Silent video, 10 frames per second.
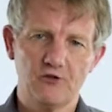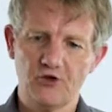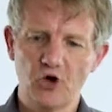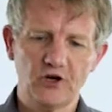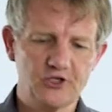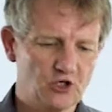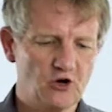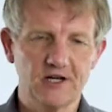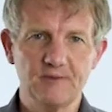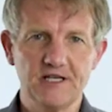The knowledge
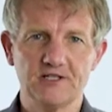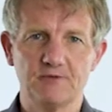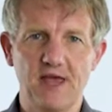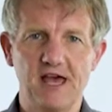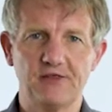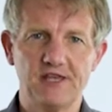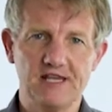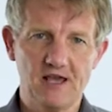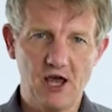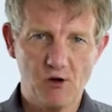economy is about
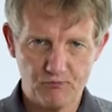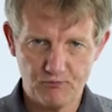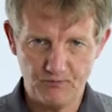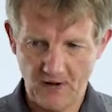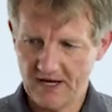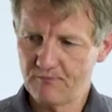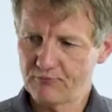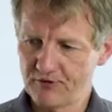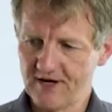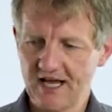the
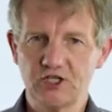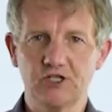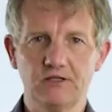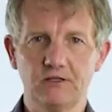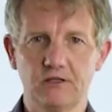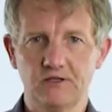production,